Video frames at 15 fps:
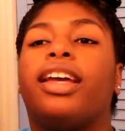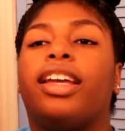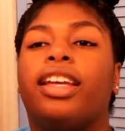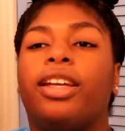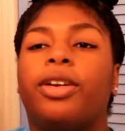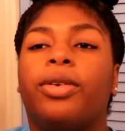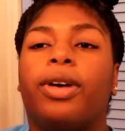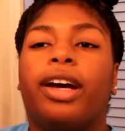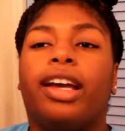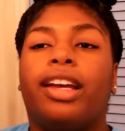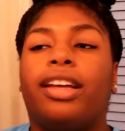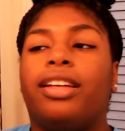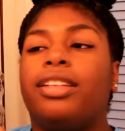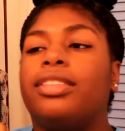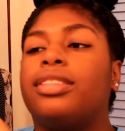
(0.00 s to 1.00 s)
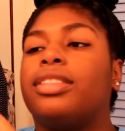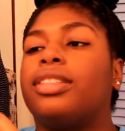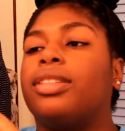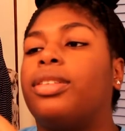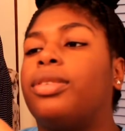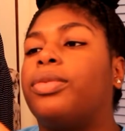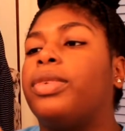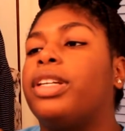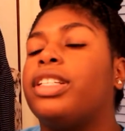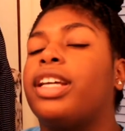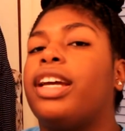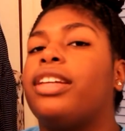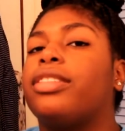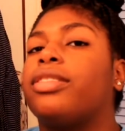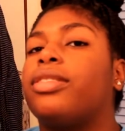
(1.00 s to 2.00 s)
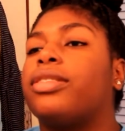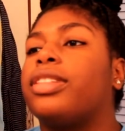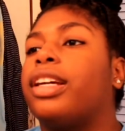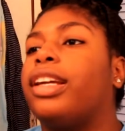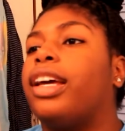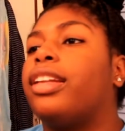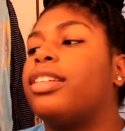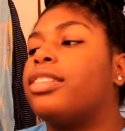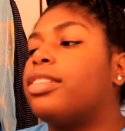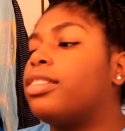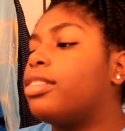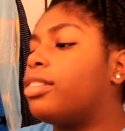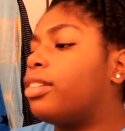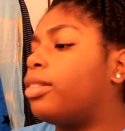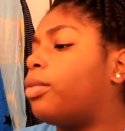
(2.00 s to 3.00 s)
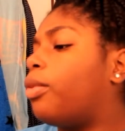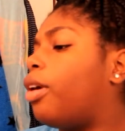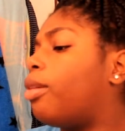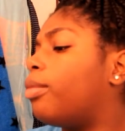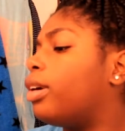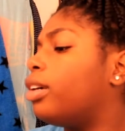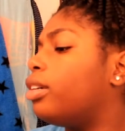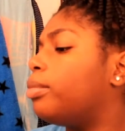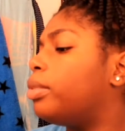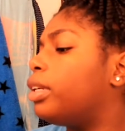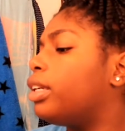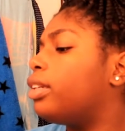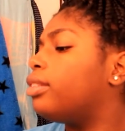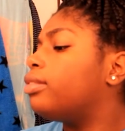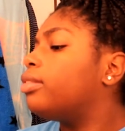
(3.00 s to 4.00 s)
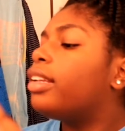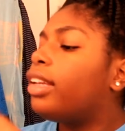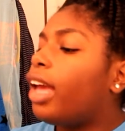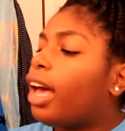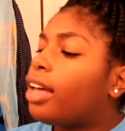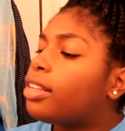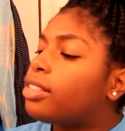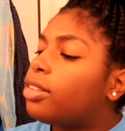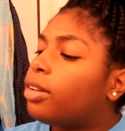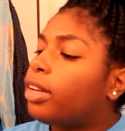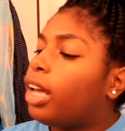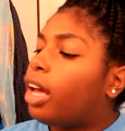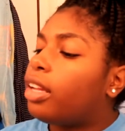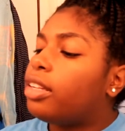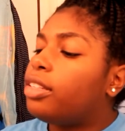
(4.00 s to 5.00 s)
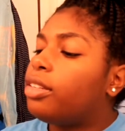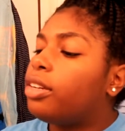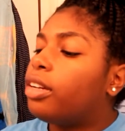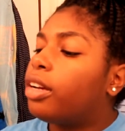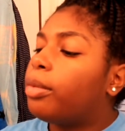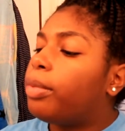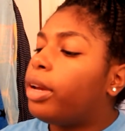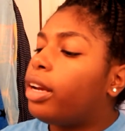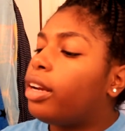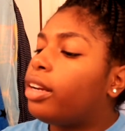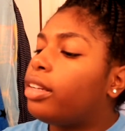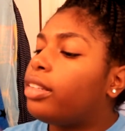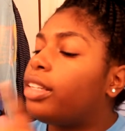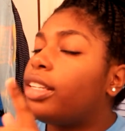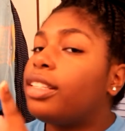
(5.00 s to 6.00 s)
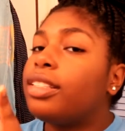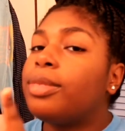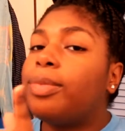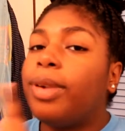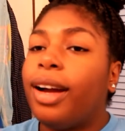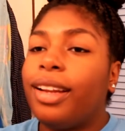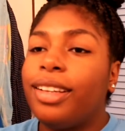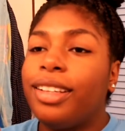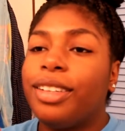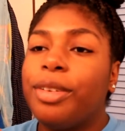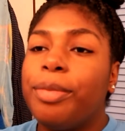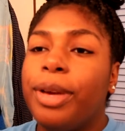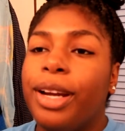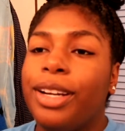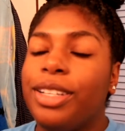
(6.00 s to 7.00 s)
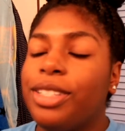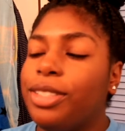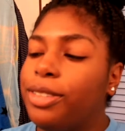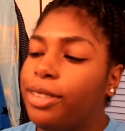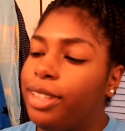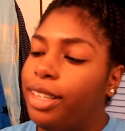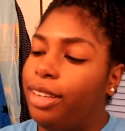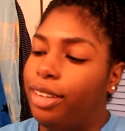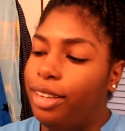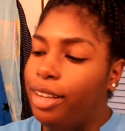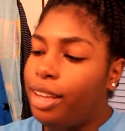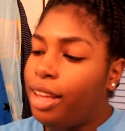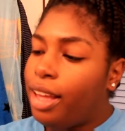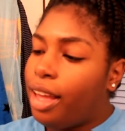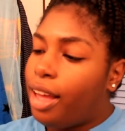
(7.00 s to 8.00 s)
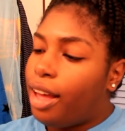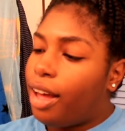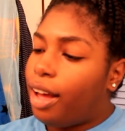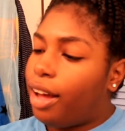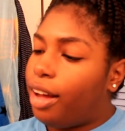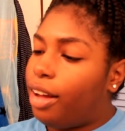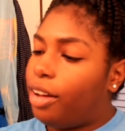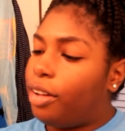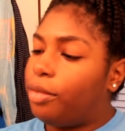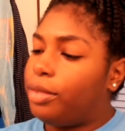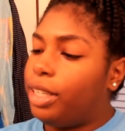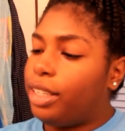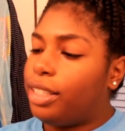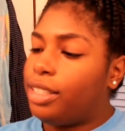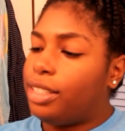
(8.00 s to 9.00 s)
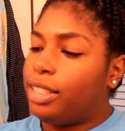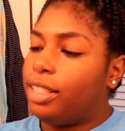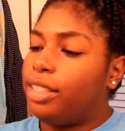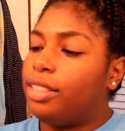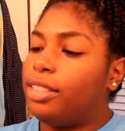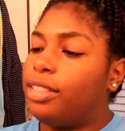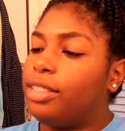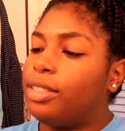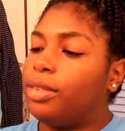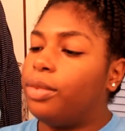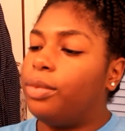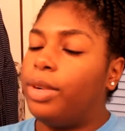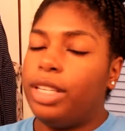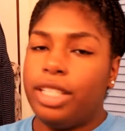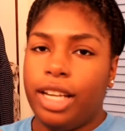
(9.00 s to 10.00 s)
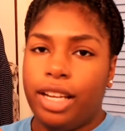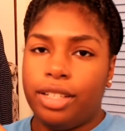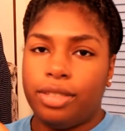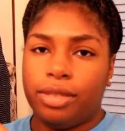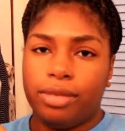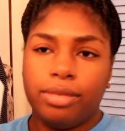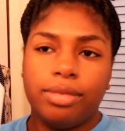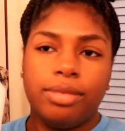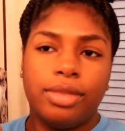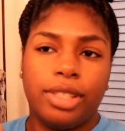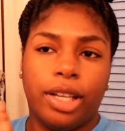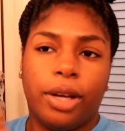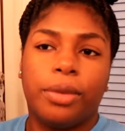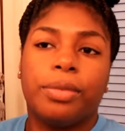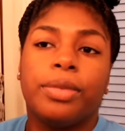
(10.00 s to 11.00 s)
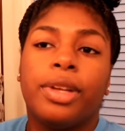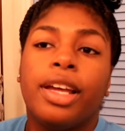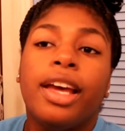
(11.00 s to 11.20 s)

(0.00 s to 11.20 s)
Equate witch hazels. Yeah, this is the Walmart brand. Yeah, so yeah, then you can compare, this product compares to the Dickinson's witch hazel. So